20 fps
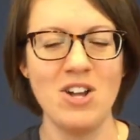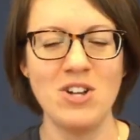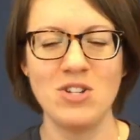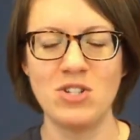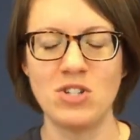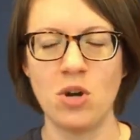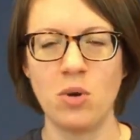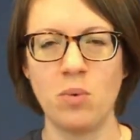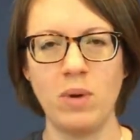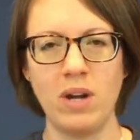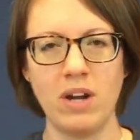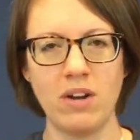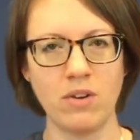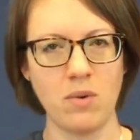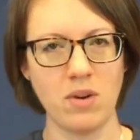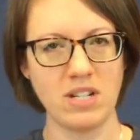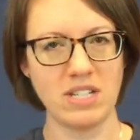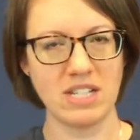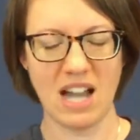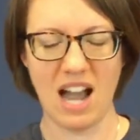So we're
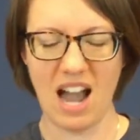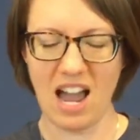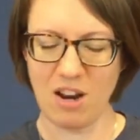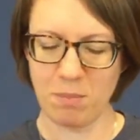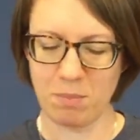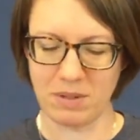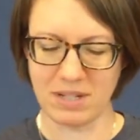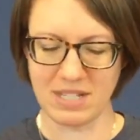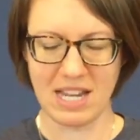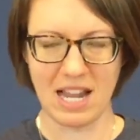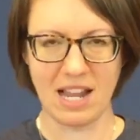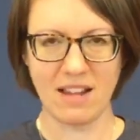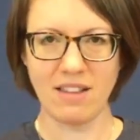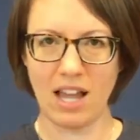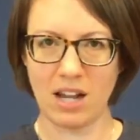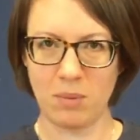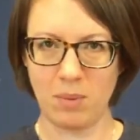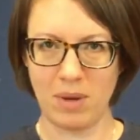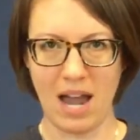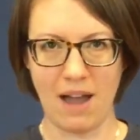going to kind of pretend
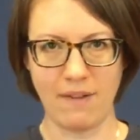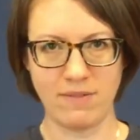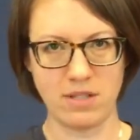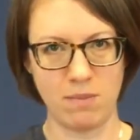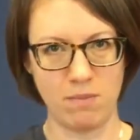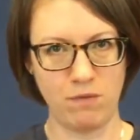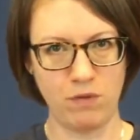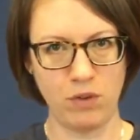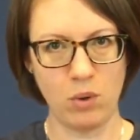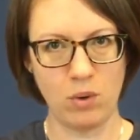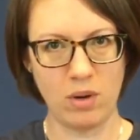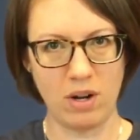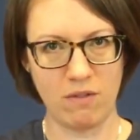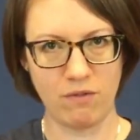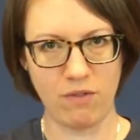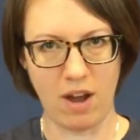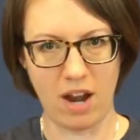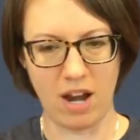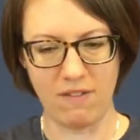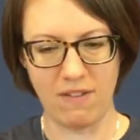like we have some food
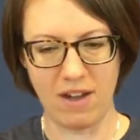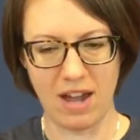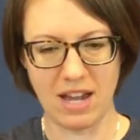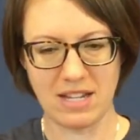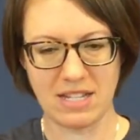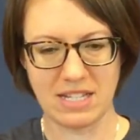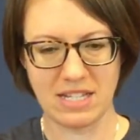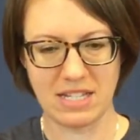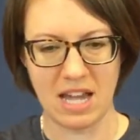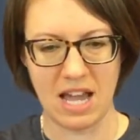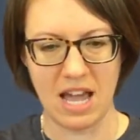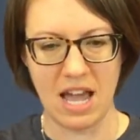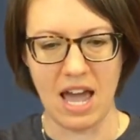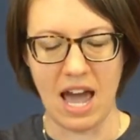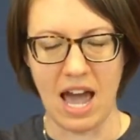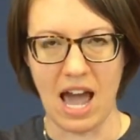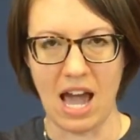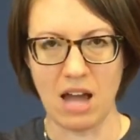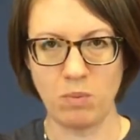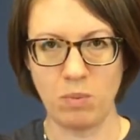in front of us,
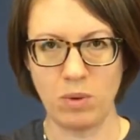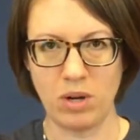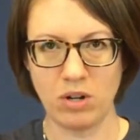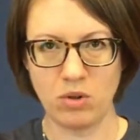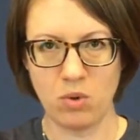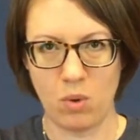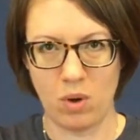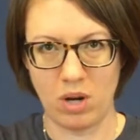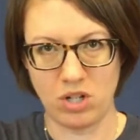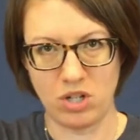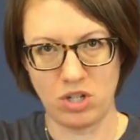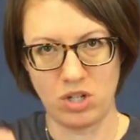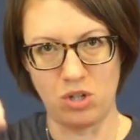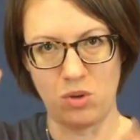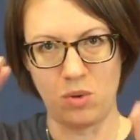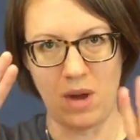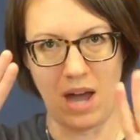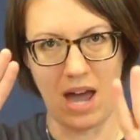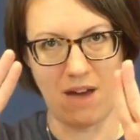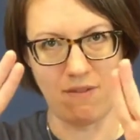and we're going
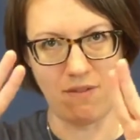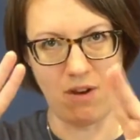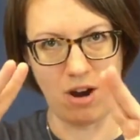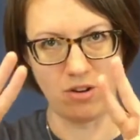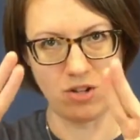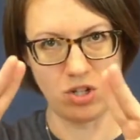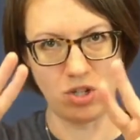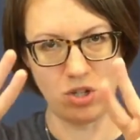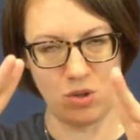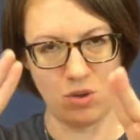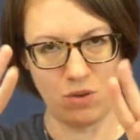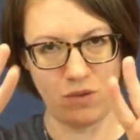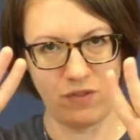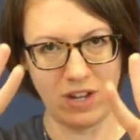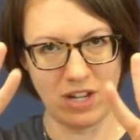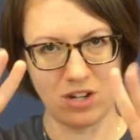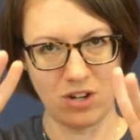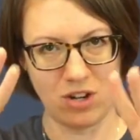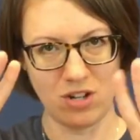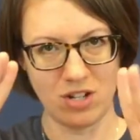to have our two
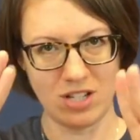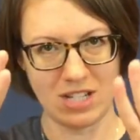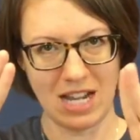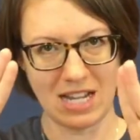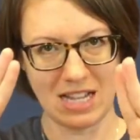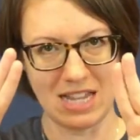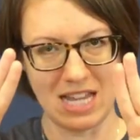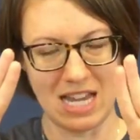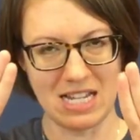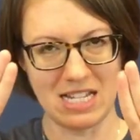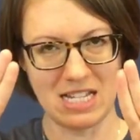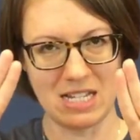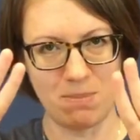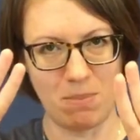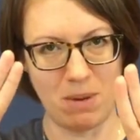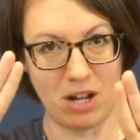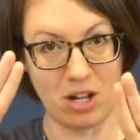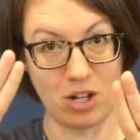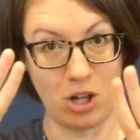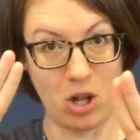fingers like this,
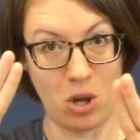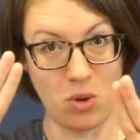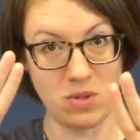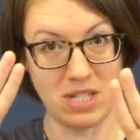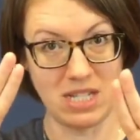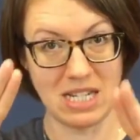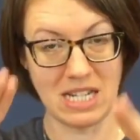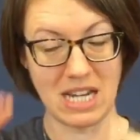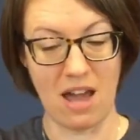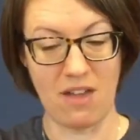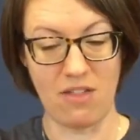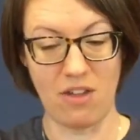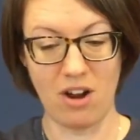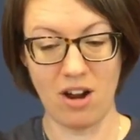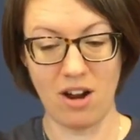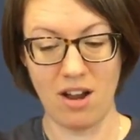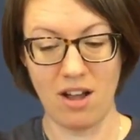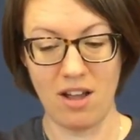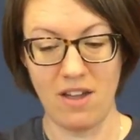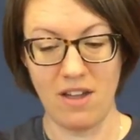but close
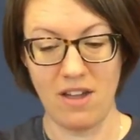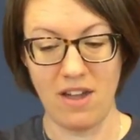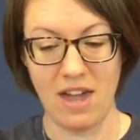together.